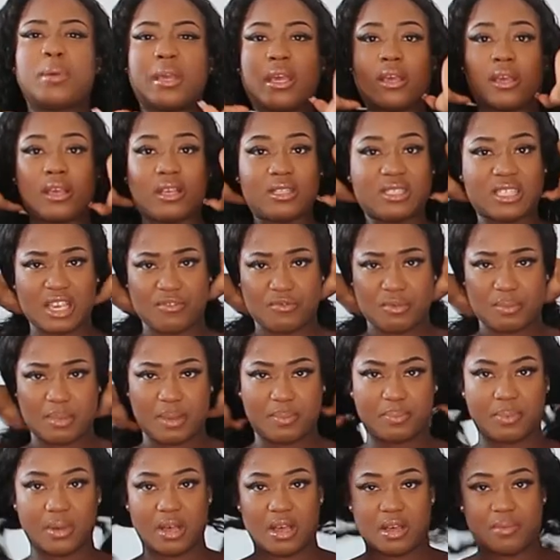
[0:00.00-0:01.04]
pink, it's giving
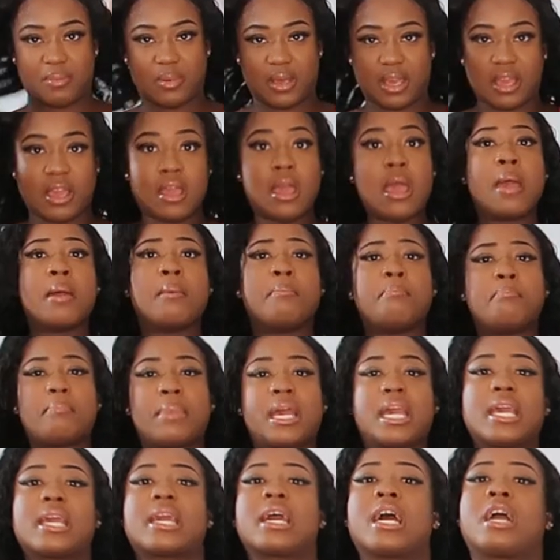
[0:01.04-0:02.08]
me Barbie,
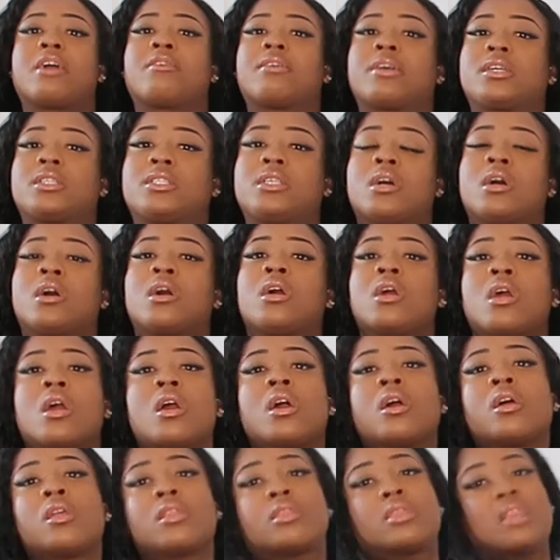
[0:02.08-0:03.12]
main character.
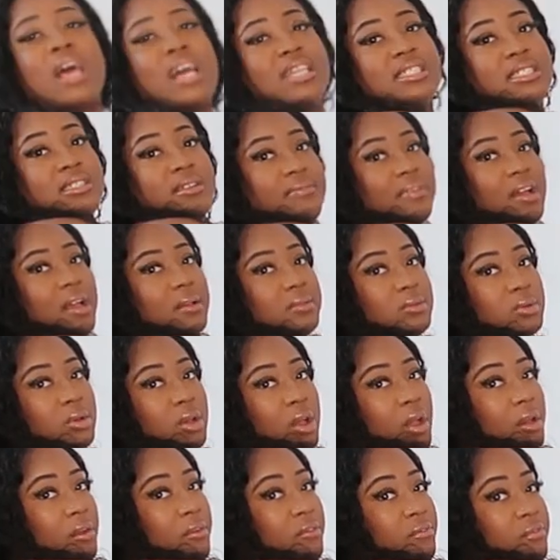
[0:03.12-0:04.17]
That's the vibes we're
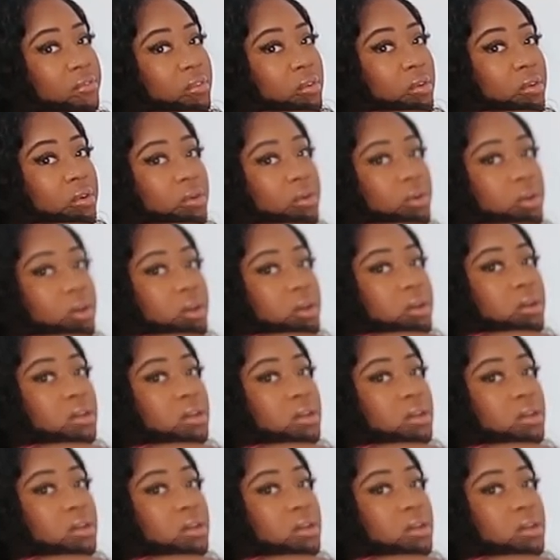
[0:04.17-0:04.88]
going for.